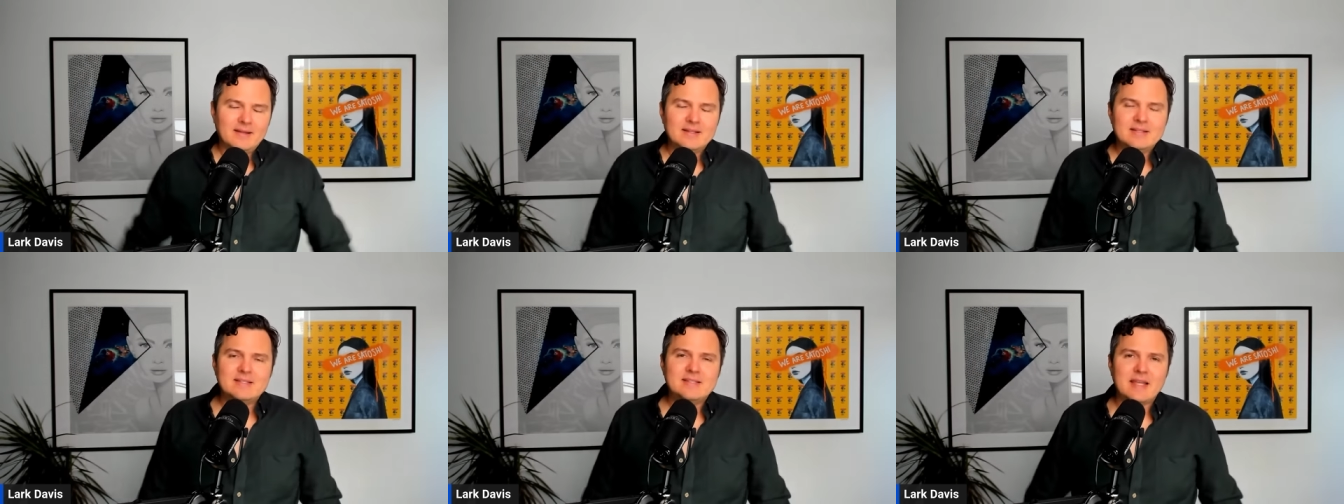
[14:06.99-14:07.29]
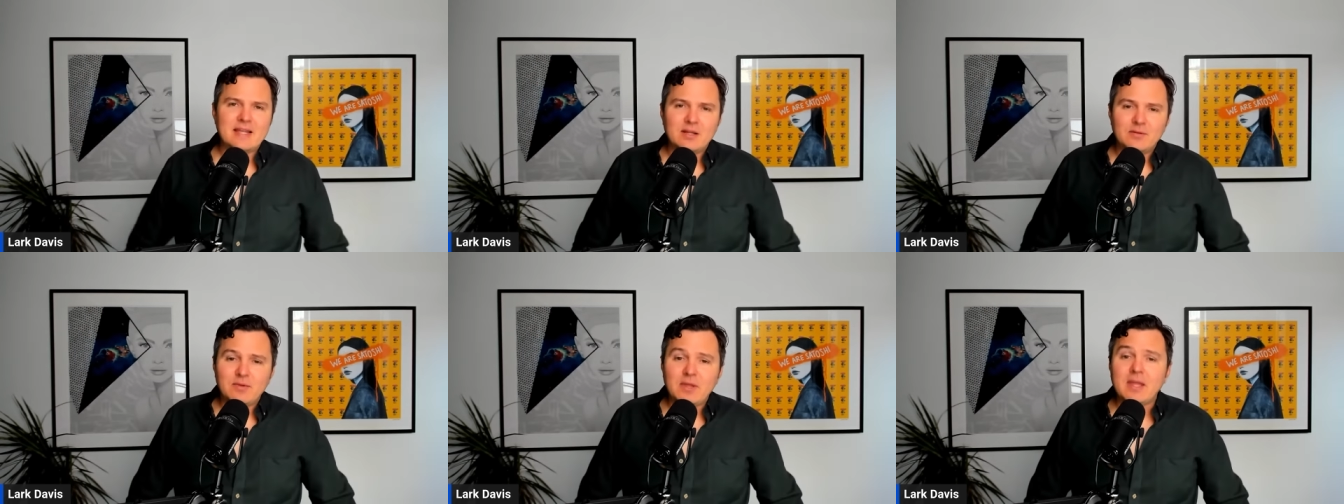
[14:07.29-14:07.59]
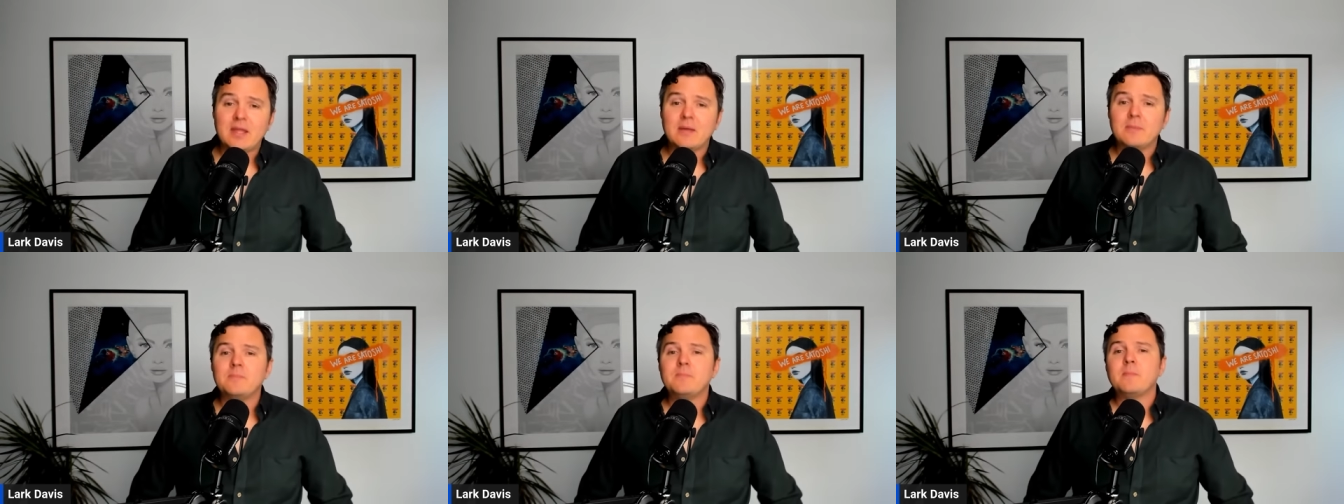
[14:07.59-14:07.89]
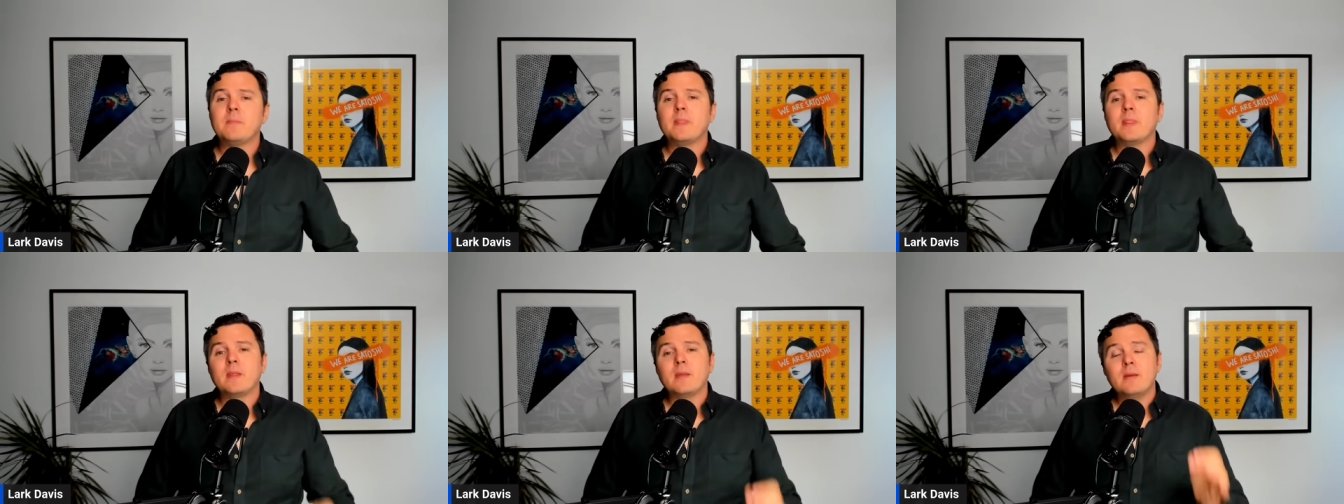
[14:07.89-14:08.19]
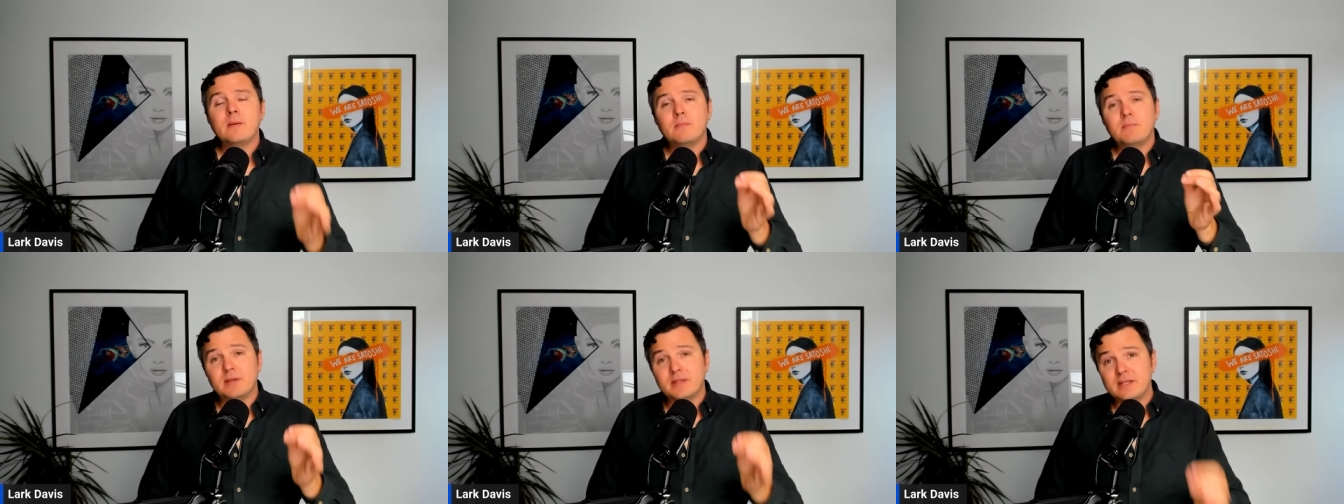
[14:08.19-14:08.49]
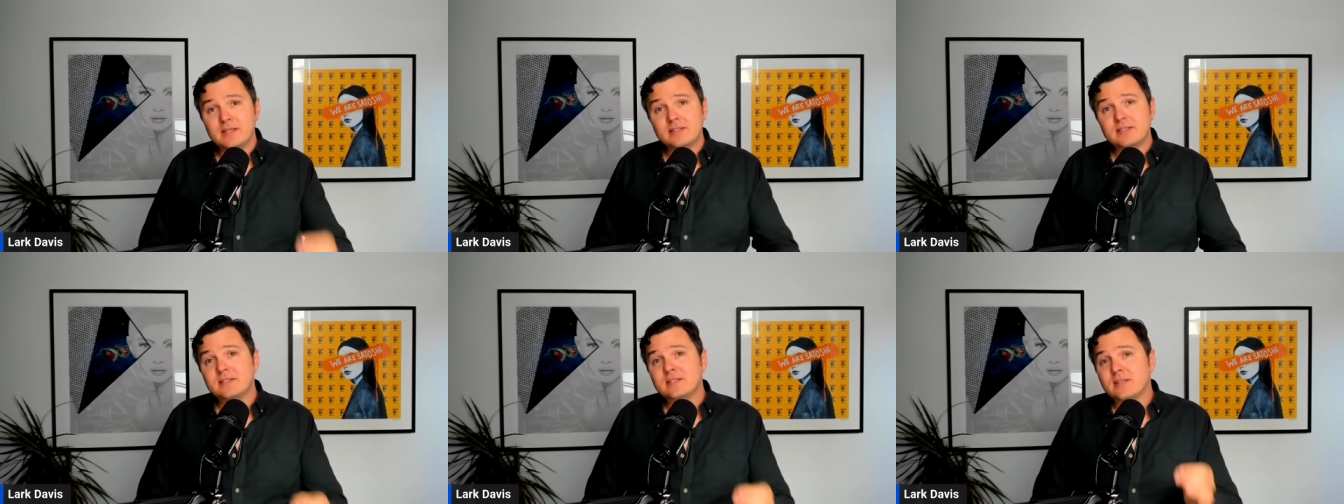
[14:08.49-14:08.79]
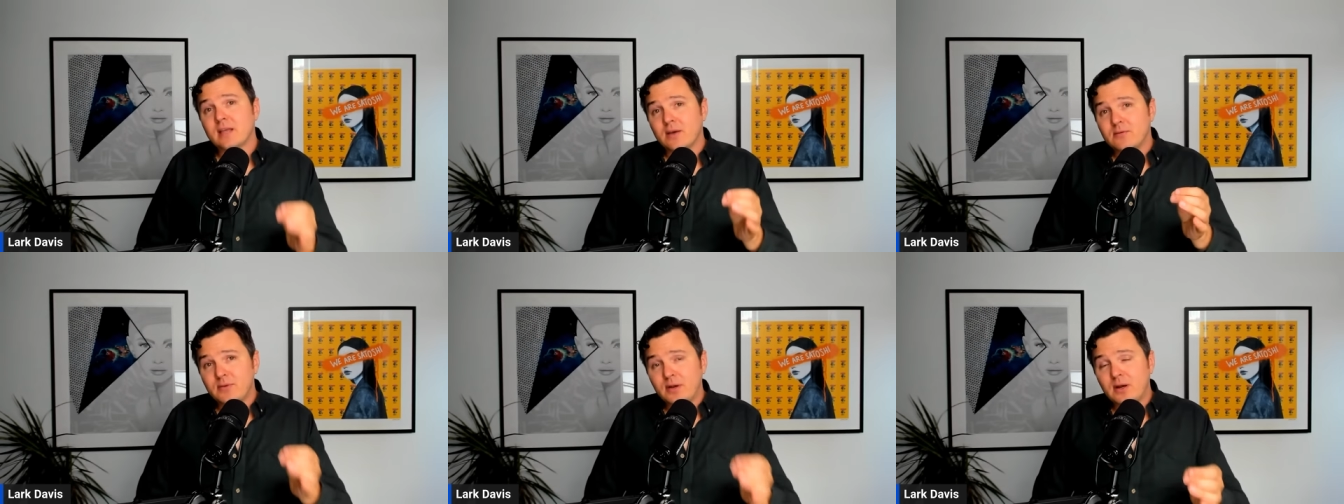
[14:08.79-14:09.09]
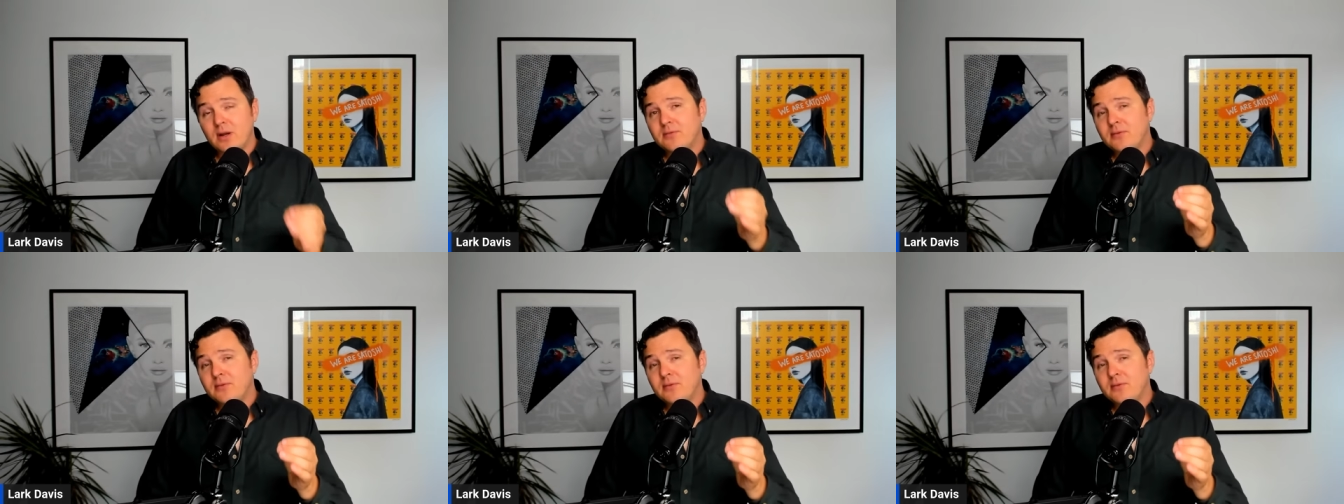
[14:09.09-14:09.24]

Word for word: C'est la vie. But this is a very,